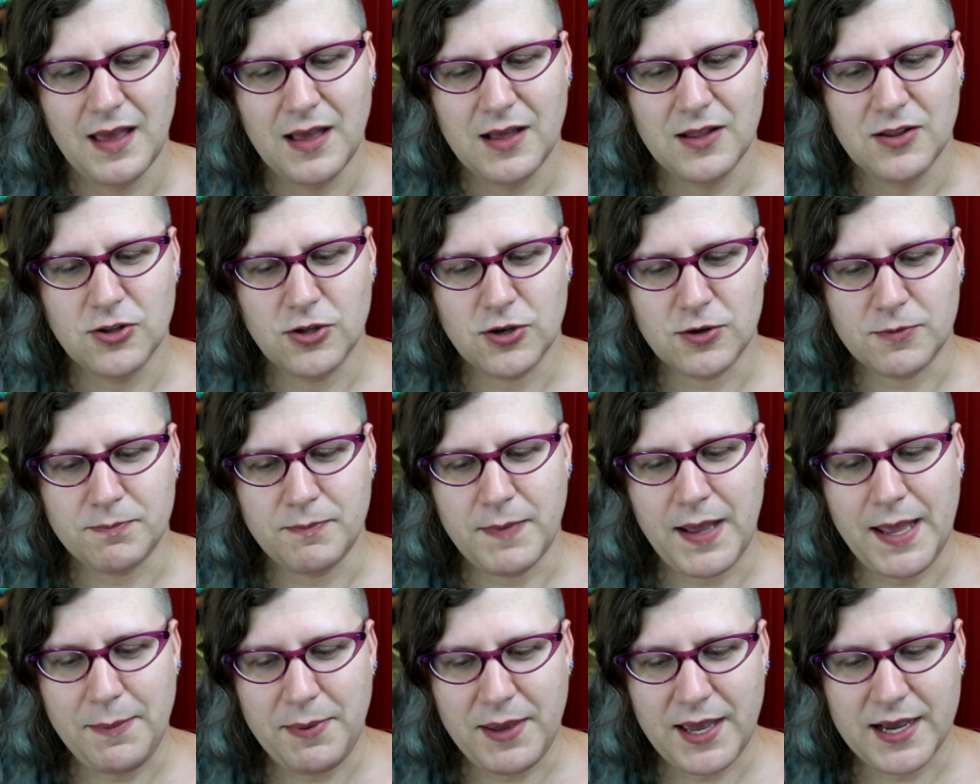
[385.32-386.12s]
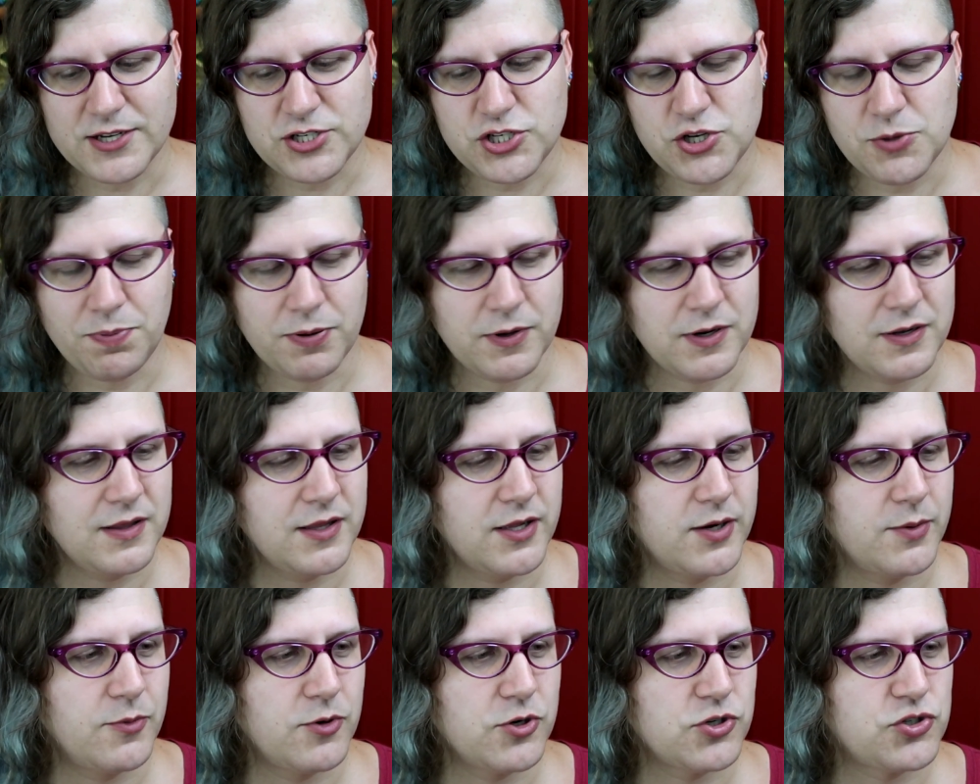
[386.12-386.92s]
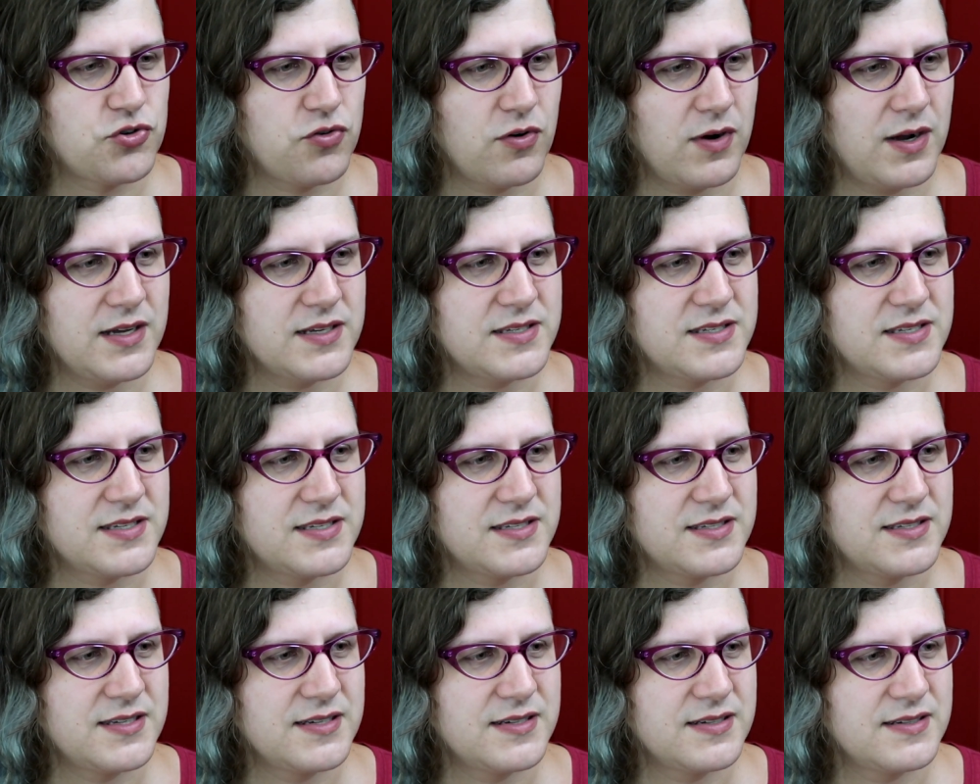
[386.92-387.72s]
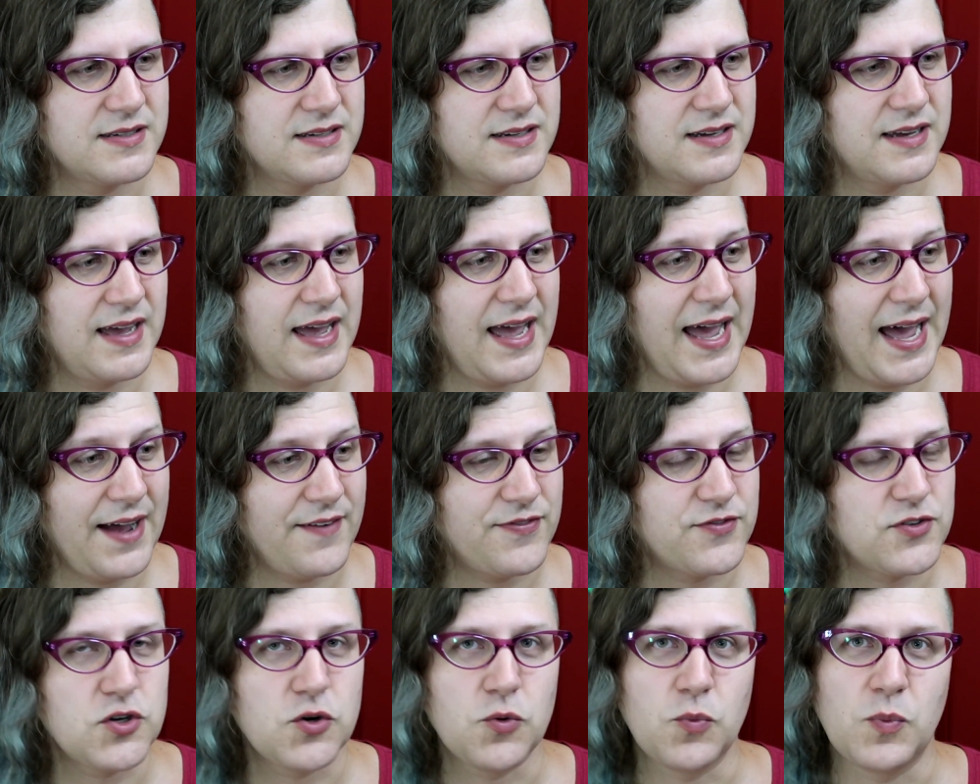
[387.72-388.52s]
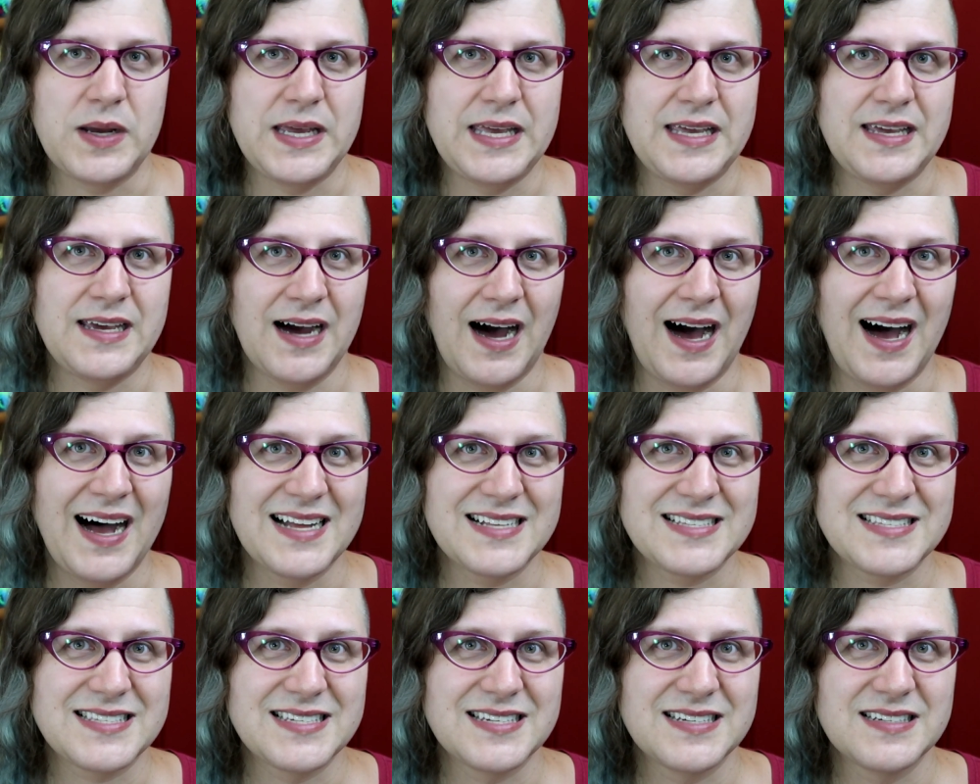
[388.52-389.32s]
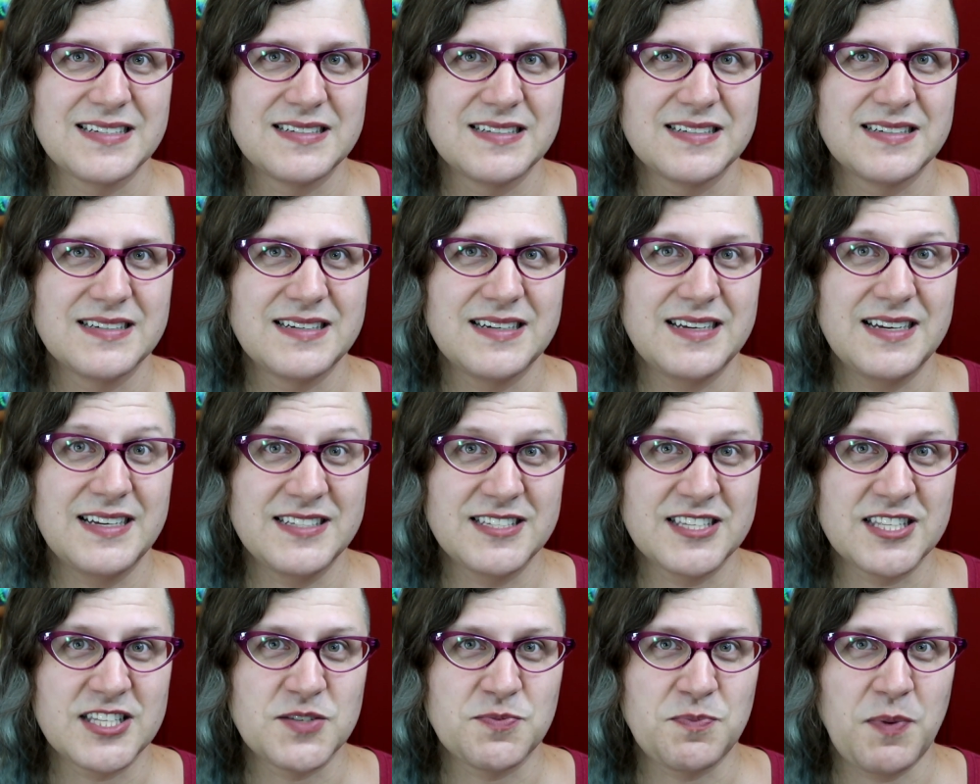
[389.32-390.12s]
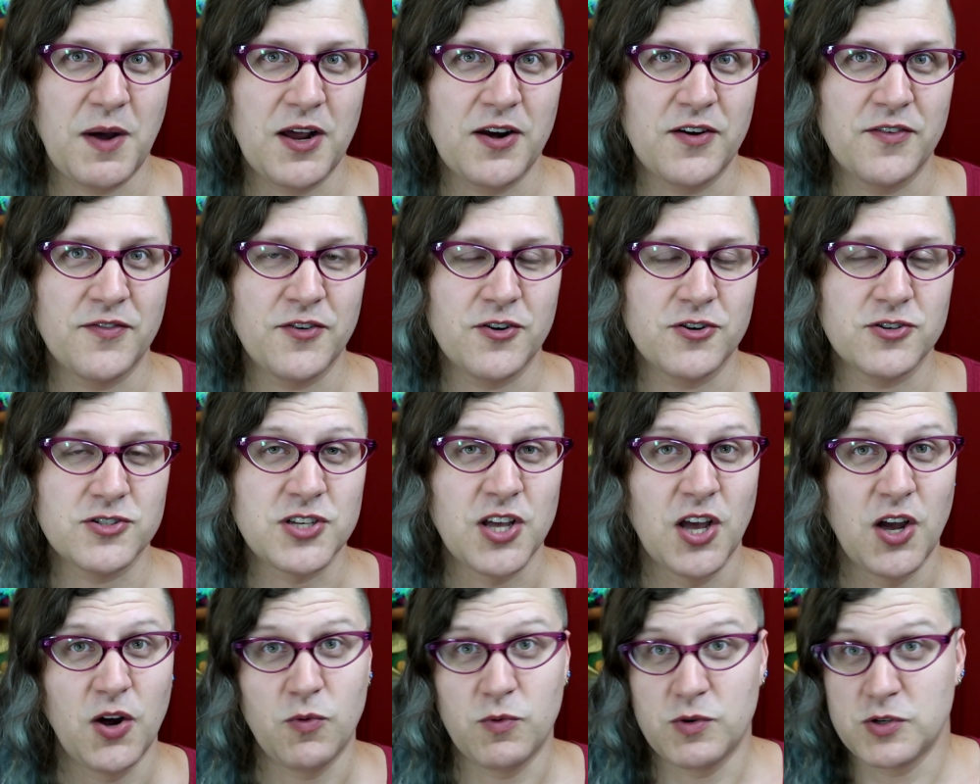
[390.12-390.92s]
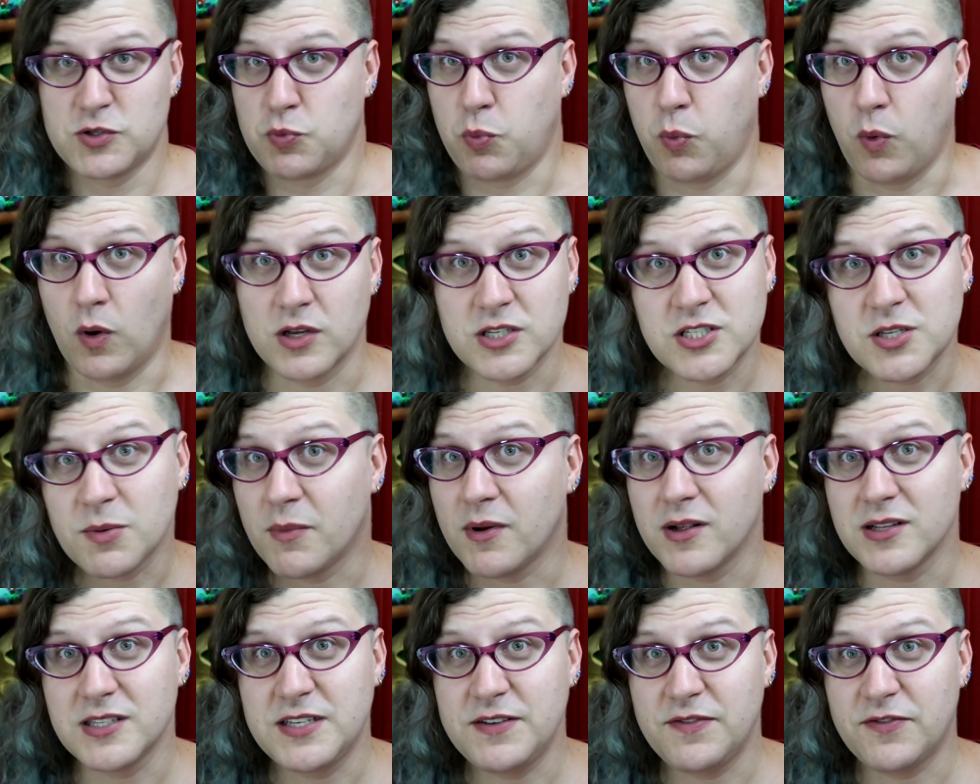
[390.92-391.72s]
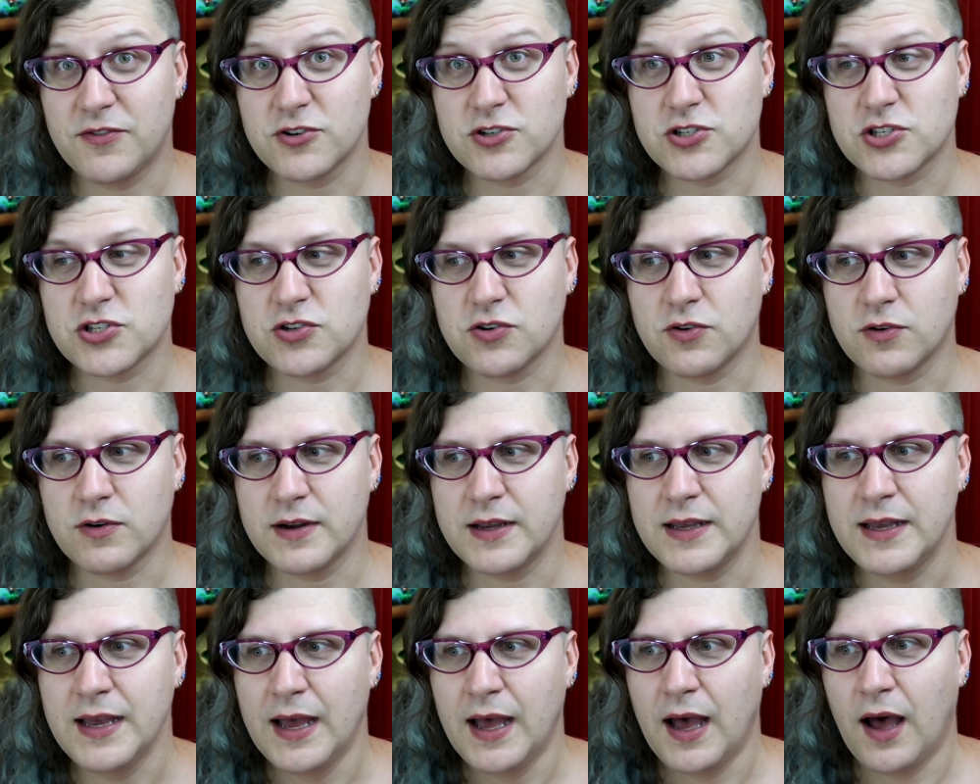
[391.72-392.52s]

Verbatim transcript: look, maybe I should put a little more trust after we got into the Spider-Verse, which was a multiverse story.